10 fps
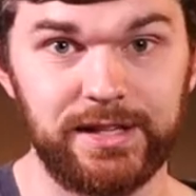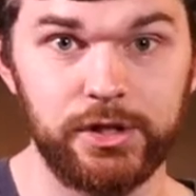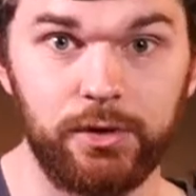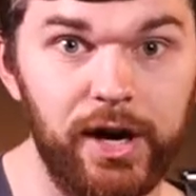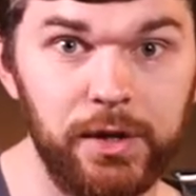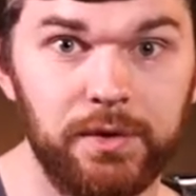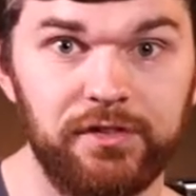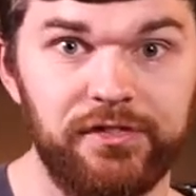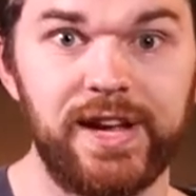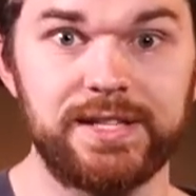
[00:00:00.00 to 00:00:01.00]
your audio
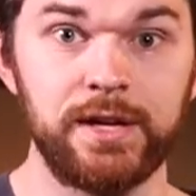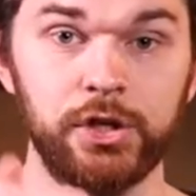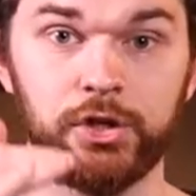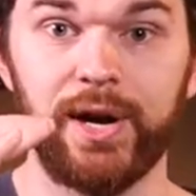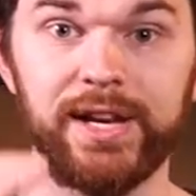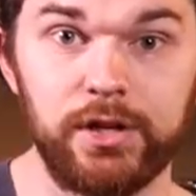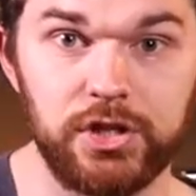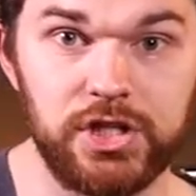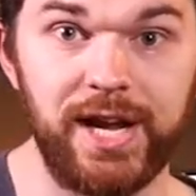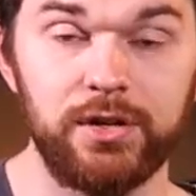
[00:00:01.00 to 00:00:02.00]
interface, creating your
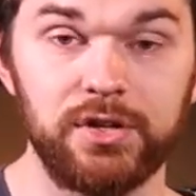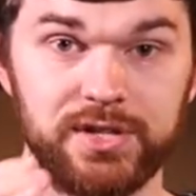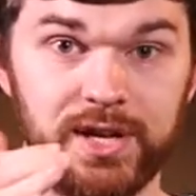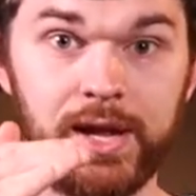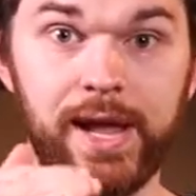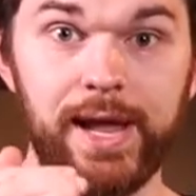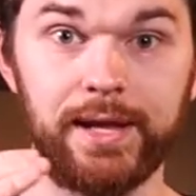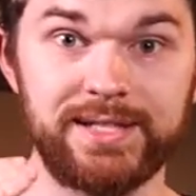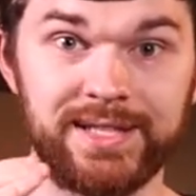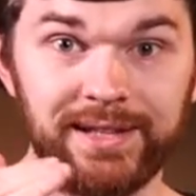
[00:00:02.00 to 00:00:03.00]
channels,
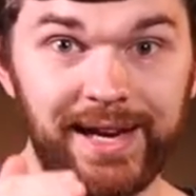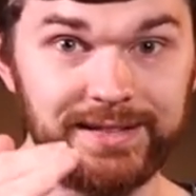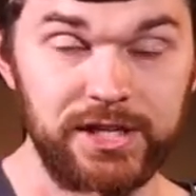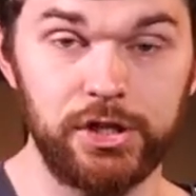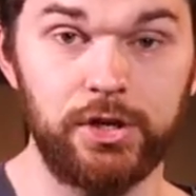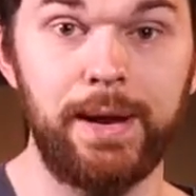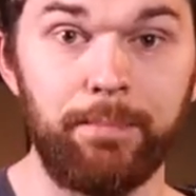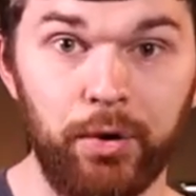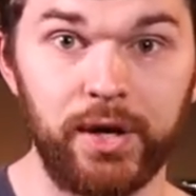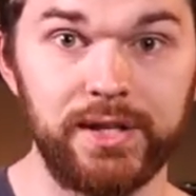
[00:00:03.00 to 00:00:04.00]
selecting your
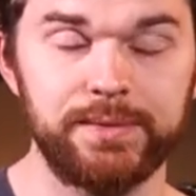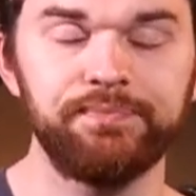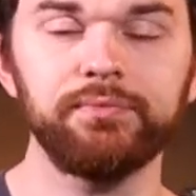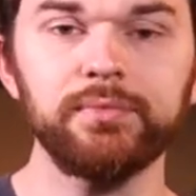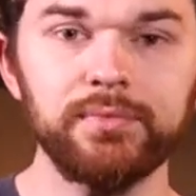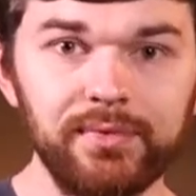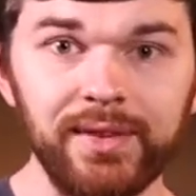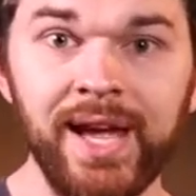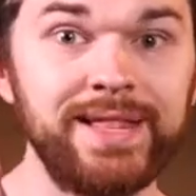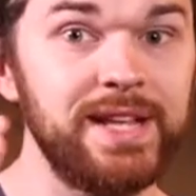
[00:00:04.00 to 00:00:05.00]
inputs,
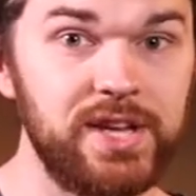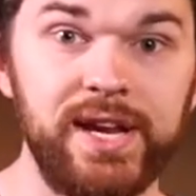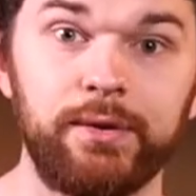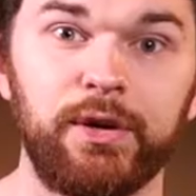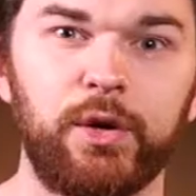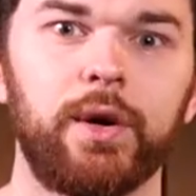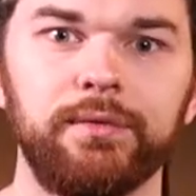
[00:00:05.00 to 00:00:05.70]
and then hitting record.